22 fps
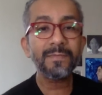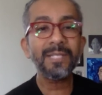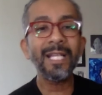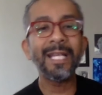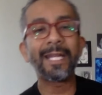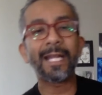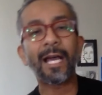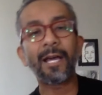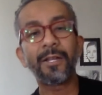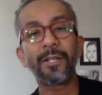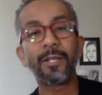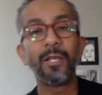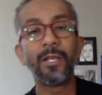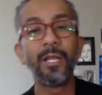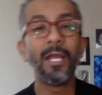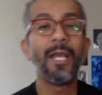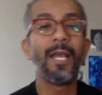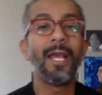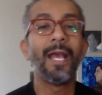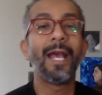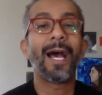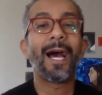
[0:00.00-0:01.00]
And how
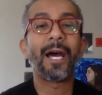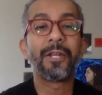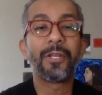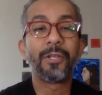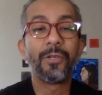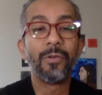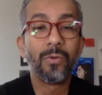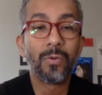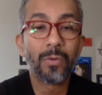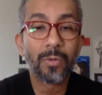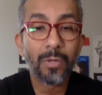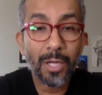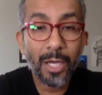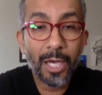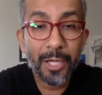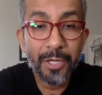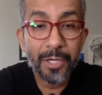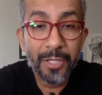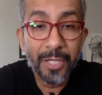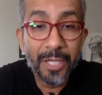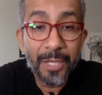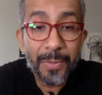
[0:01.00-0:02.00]
do
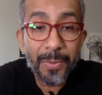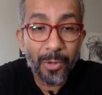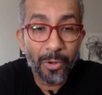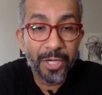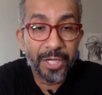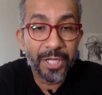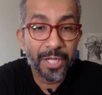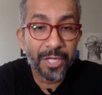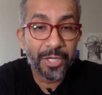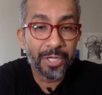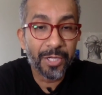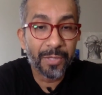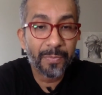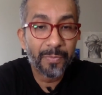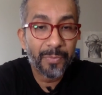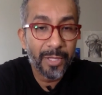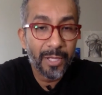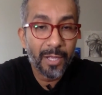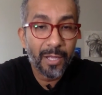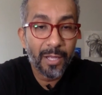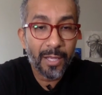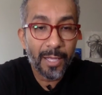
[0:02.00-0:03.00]
you get their attention?
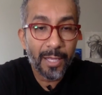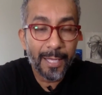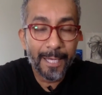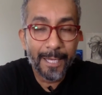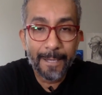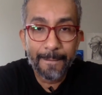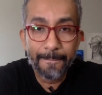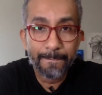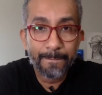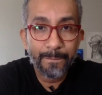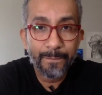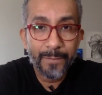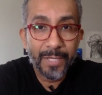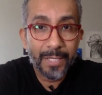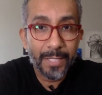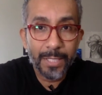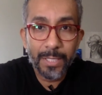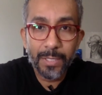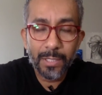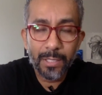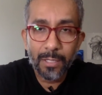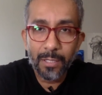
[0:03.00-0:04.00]

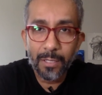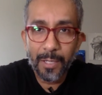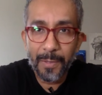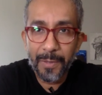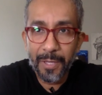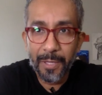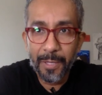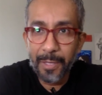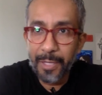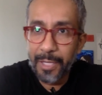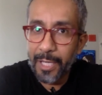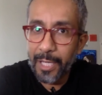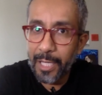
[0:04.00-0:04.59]
Because at the end of the